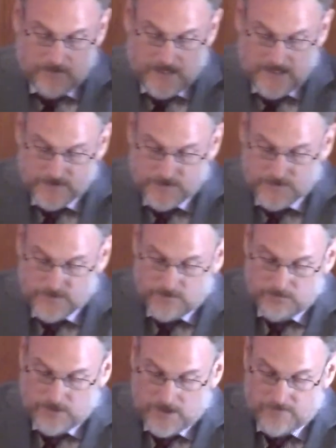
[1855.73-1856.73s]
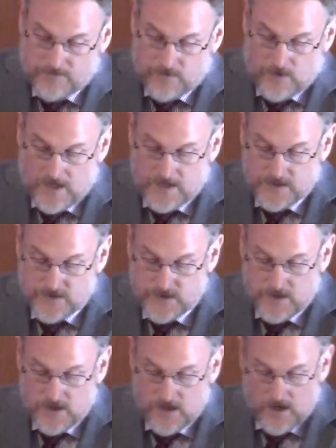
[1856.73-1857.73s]
We ask this through the blood of
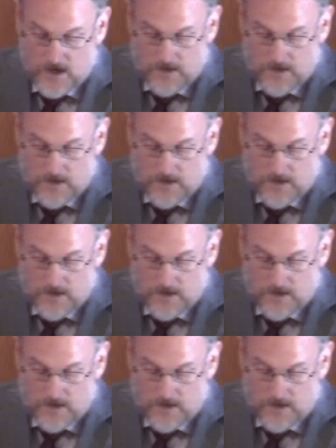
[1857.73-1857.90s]
Christ.